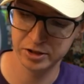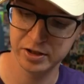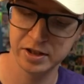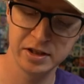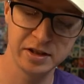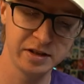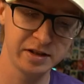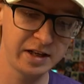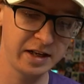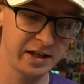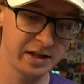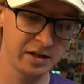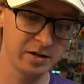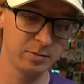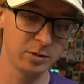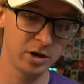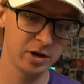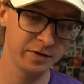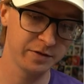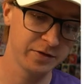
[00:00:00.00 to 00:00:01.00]
didn't take
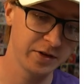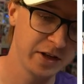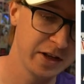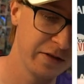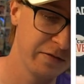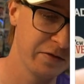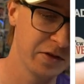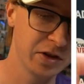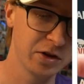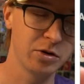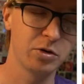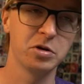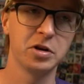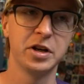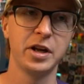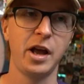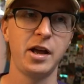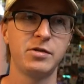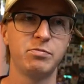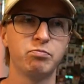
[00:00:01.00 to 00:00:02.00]
them off the
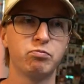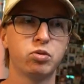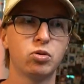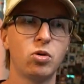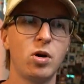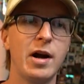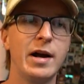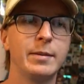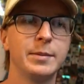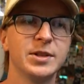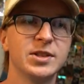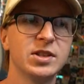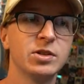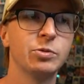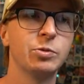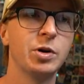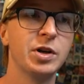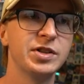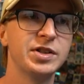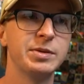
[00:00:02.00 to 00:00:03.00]
inventory. I promise it
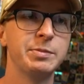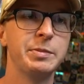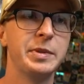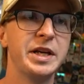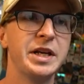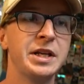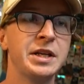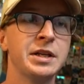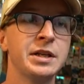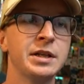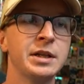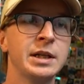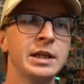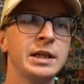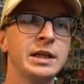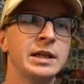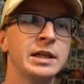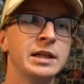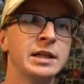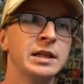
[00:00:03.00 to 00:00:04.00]
wasn't me.
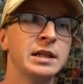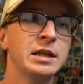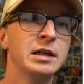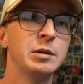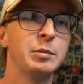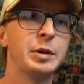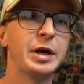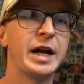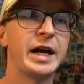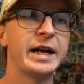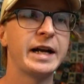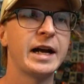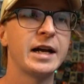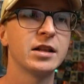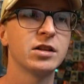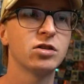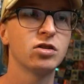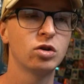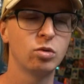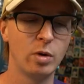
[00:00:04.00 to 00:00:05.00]
But I
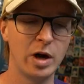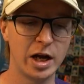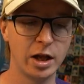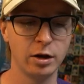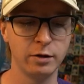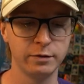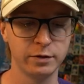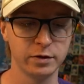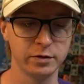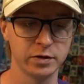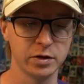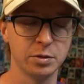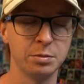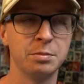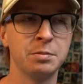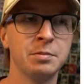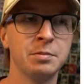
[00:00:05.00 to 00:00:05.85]
got twelve of them.